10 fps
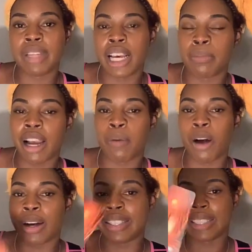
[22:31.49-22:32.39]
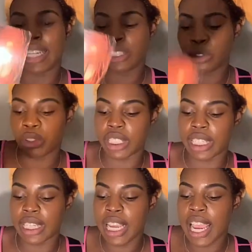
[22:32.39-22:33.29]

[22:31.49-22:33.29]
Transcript: down my Mars energy,